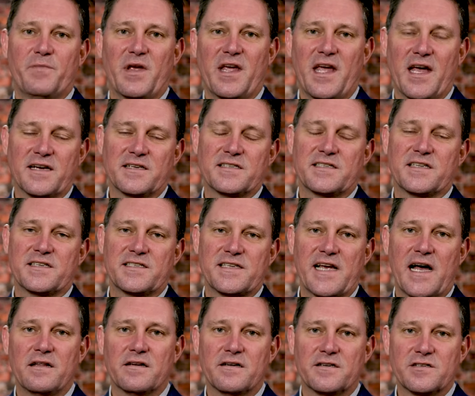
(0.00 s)
because the
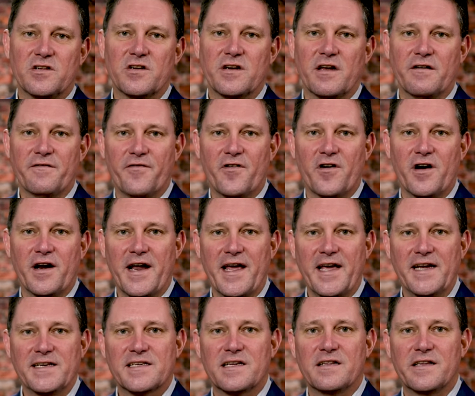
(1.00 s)
seller is looking for a
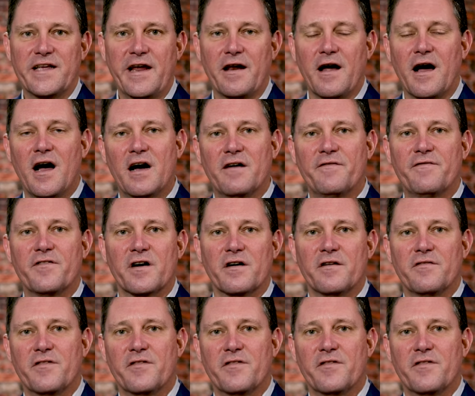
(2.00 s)
nice, clean offer.